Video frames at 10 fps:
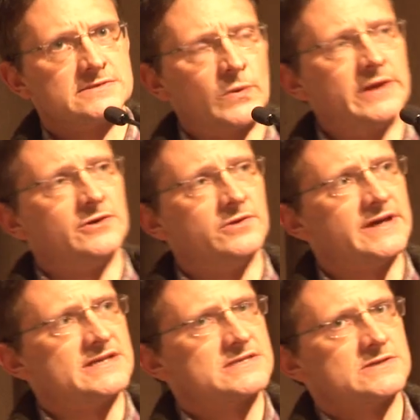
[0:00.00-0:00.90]
We do
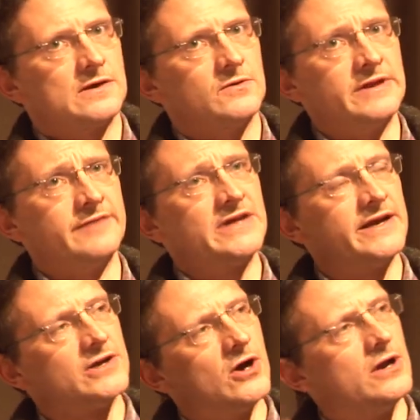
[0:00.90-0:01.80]
this. They've
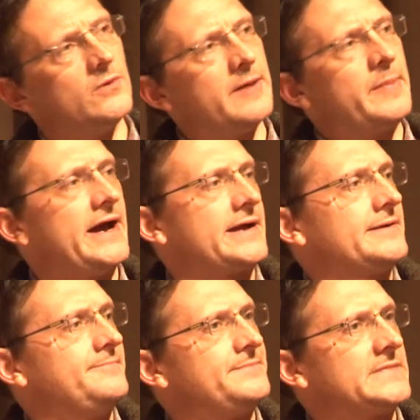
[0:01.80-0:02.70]
done it all the way back.
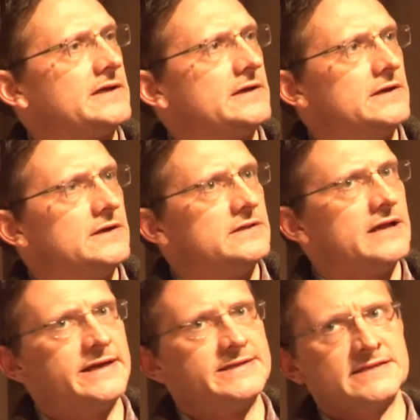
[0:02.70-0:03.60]

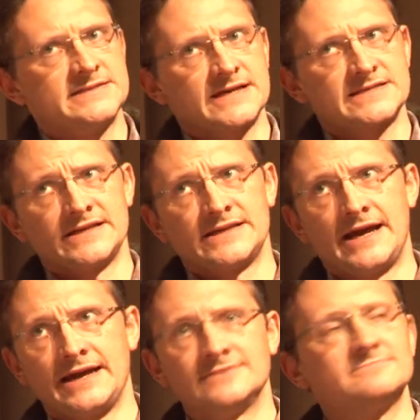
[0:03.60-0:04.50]

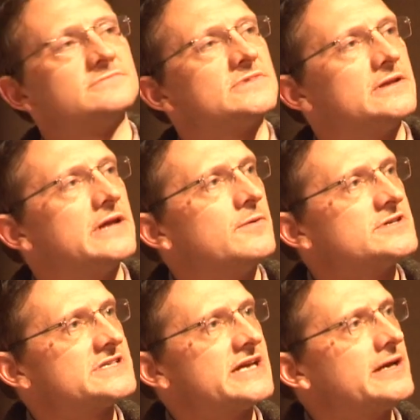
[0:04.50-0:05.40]
1969, there were
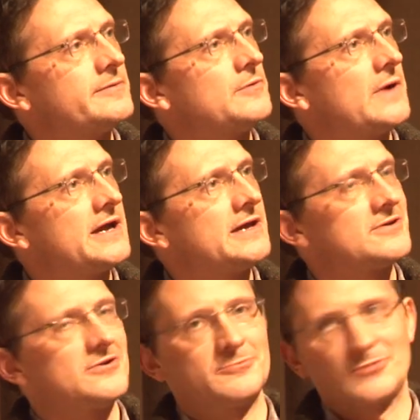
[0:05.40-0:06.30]
CWI
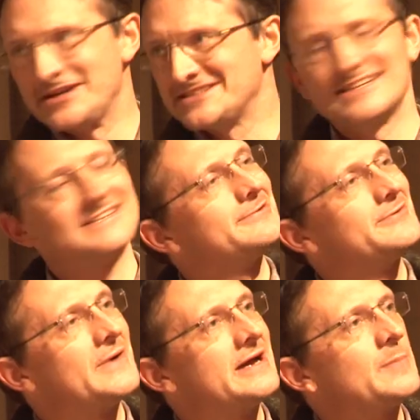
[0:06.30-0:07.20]
or
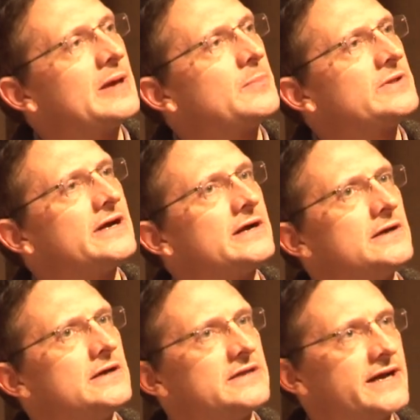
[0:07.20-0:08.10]
pre-CWI people there.
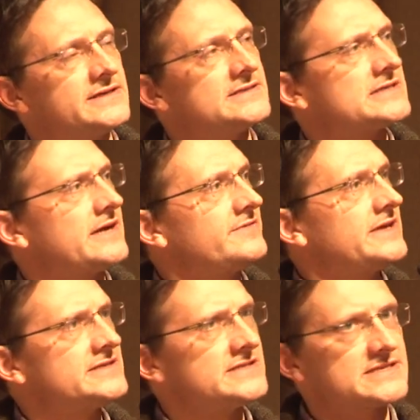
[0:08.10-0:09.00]

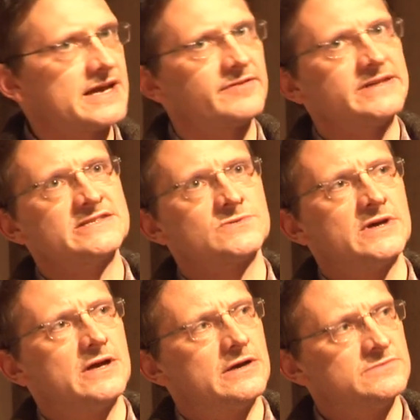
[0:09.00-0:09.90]
1970, in the 70s,
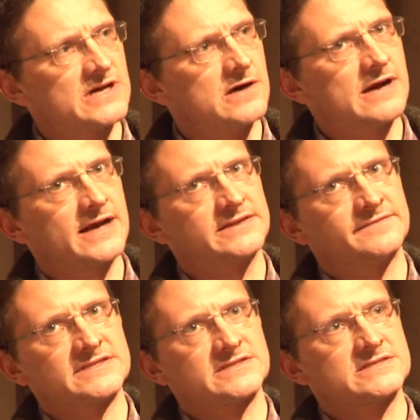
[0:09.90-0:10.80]
it was our
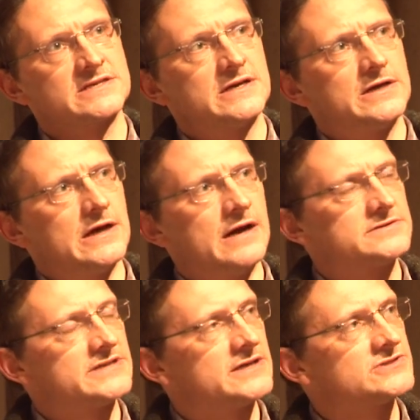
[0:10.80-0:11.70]
activists
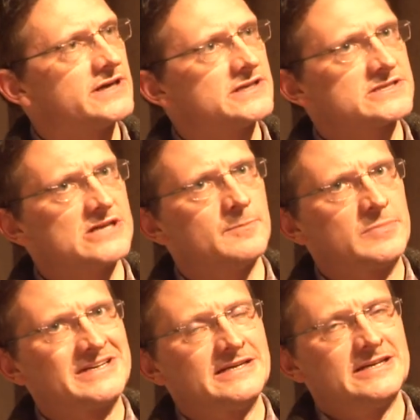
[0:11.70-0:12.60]
out there trying to
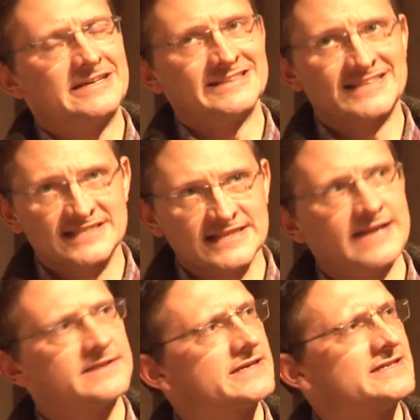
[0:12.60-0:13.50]
stop the
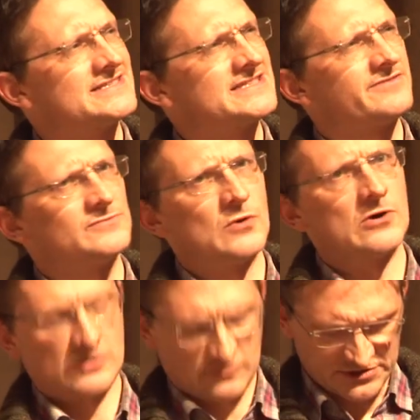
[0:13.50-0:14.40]
descent into civil
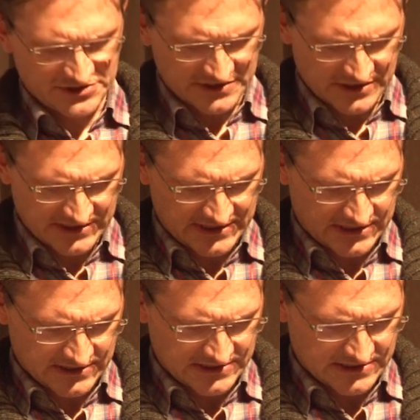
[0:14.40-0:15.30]
war, which was on the
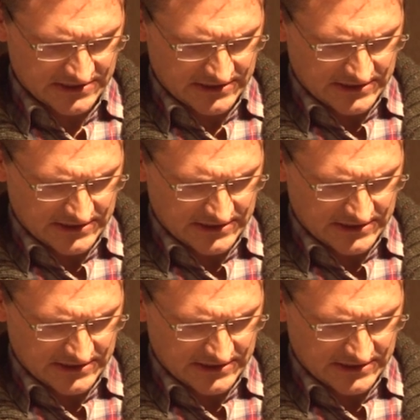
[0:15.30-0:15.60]
cards.